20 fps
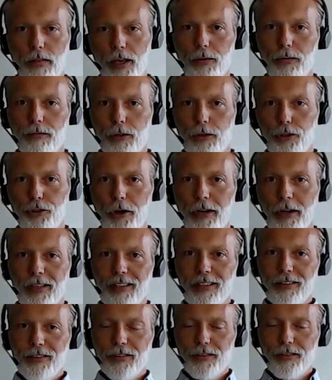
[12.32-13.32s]
Thank you for
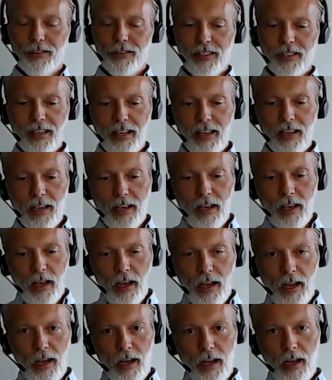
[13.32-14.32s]
joining us.
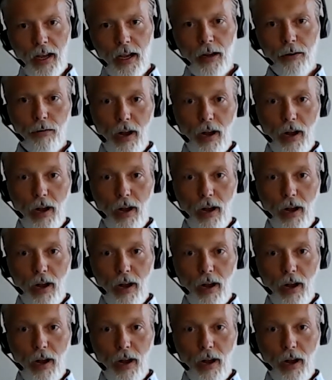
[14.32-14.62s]
Uh,